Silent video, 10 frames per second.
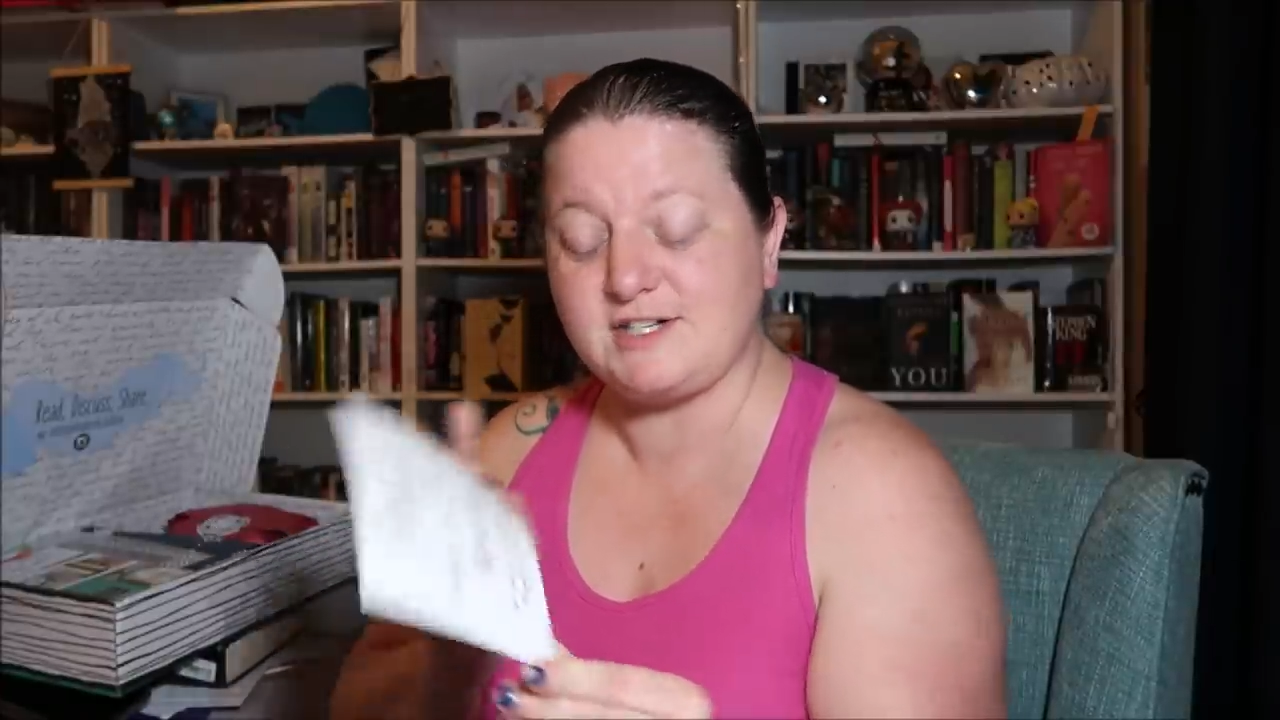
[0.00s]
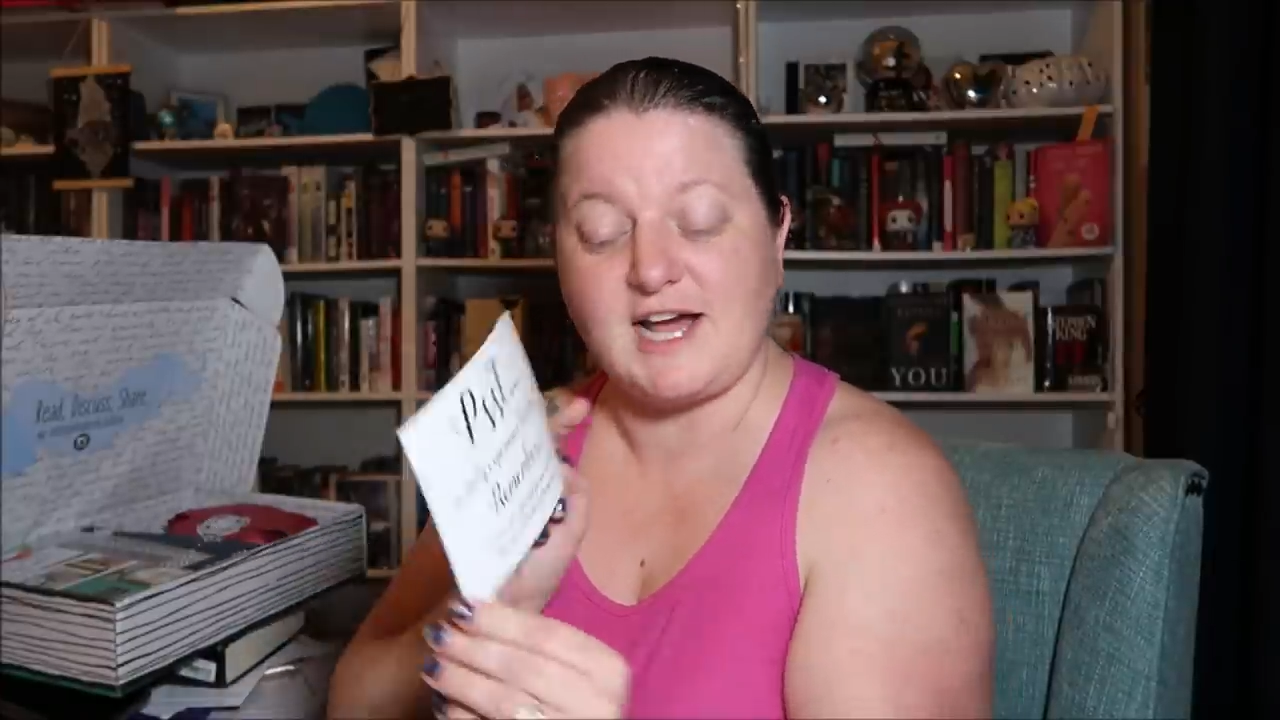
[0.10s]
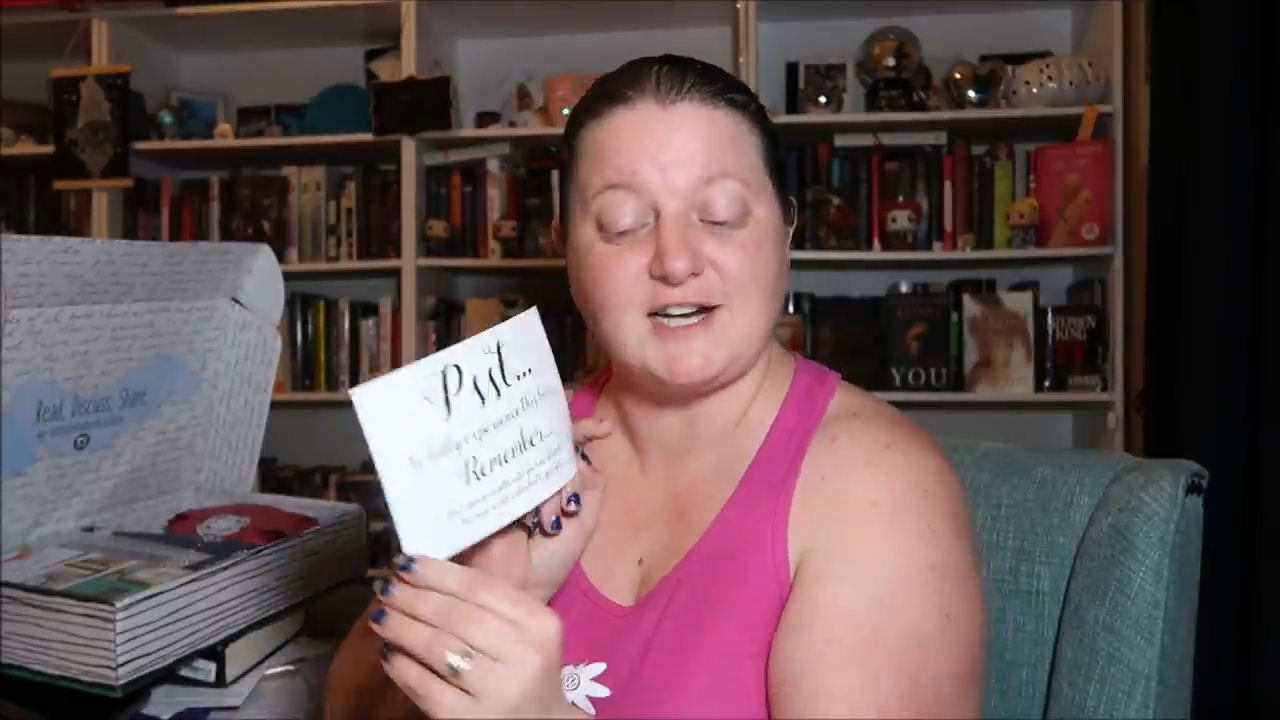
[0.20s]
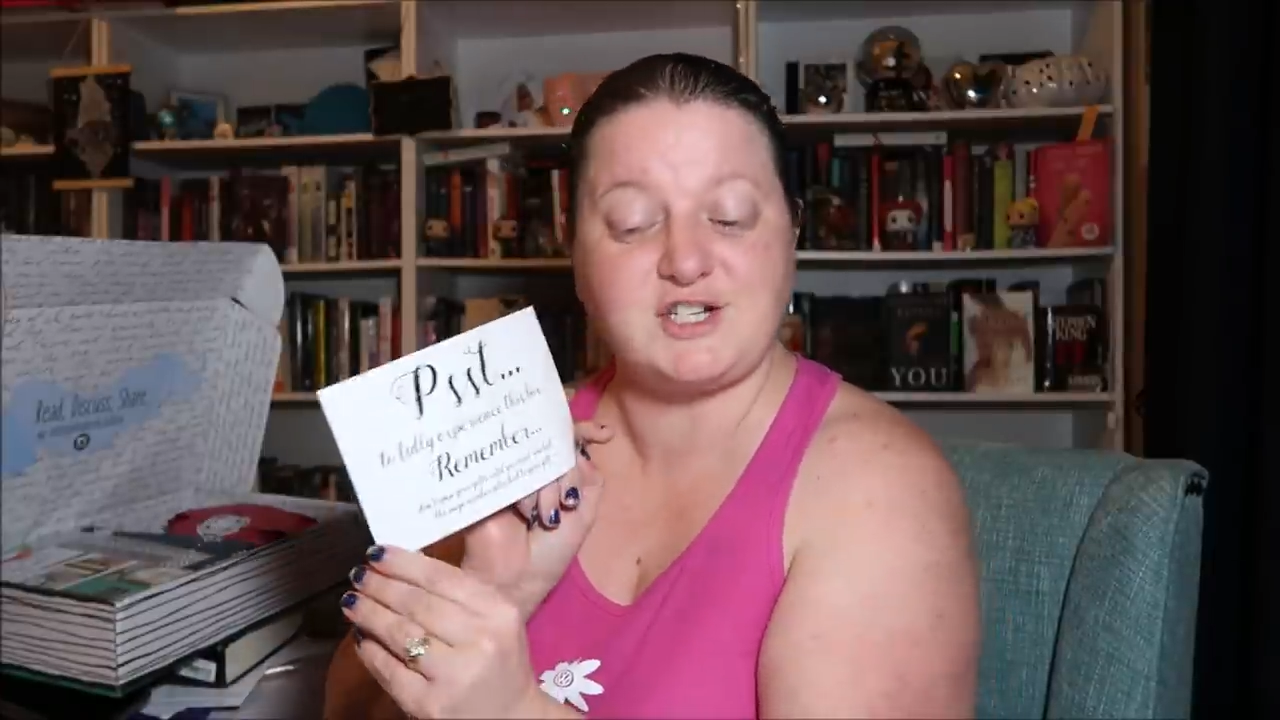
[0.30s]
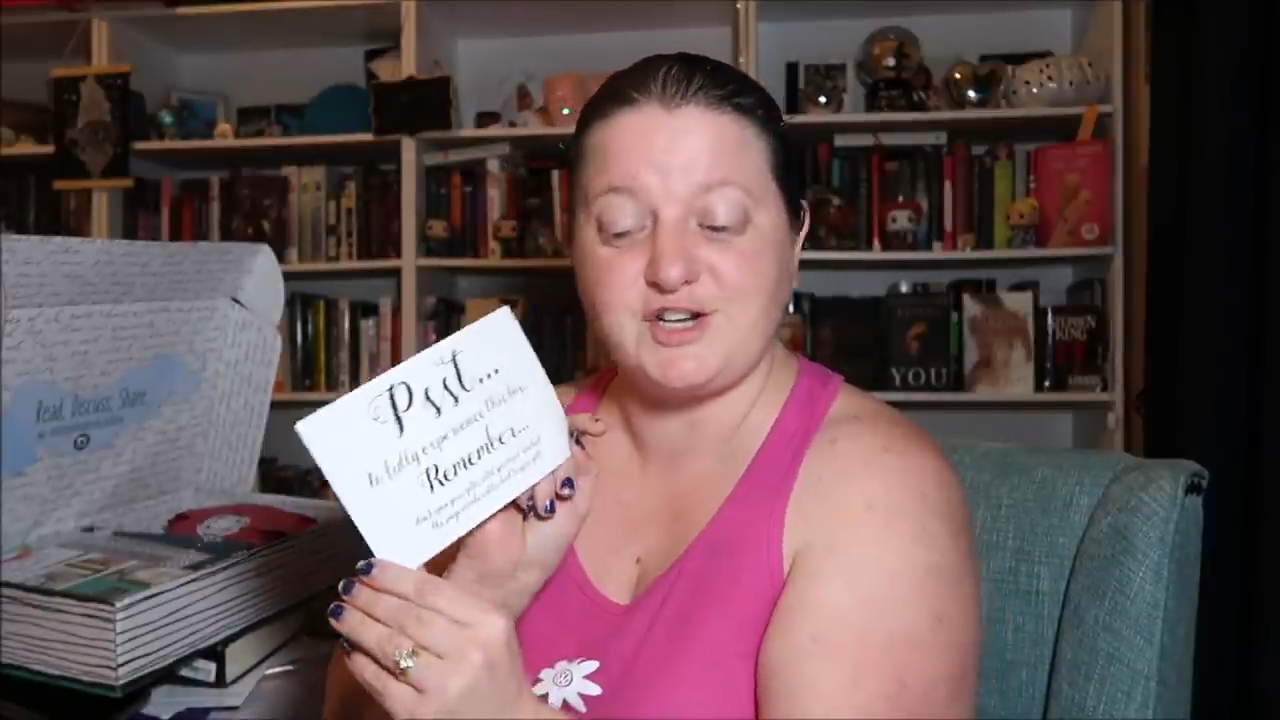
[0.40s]

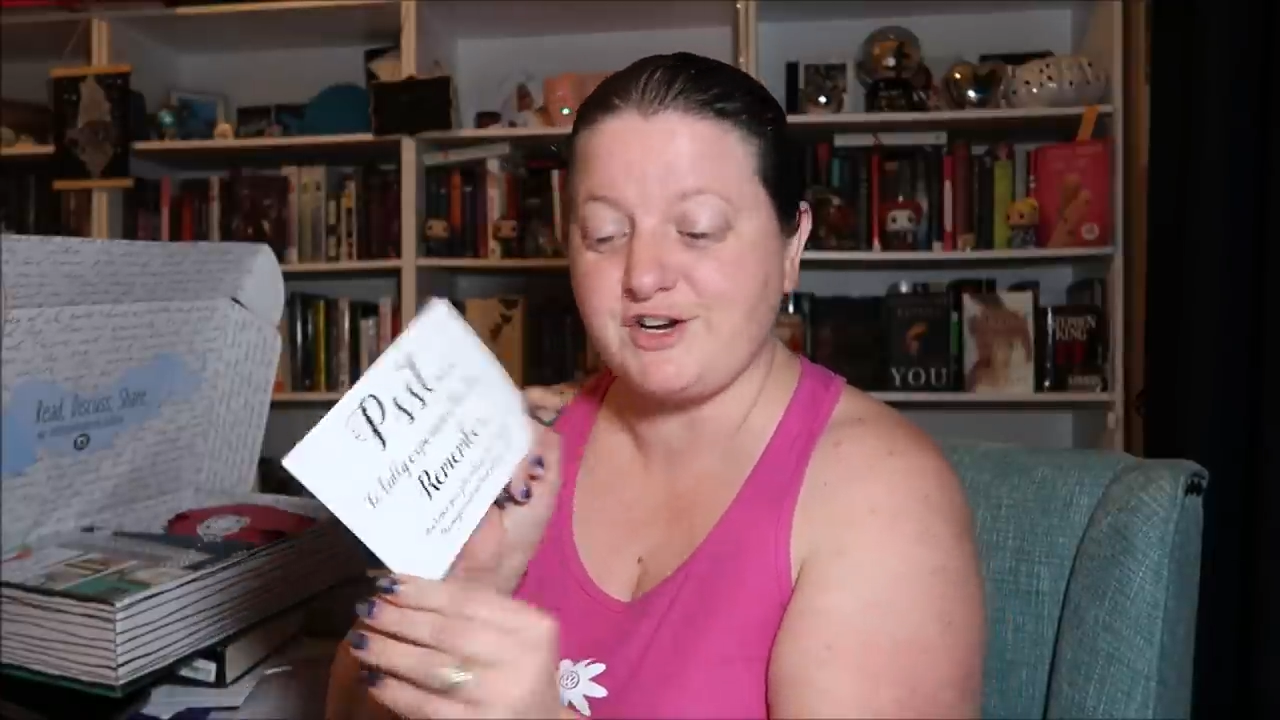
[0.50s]
attached to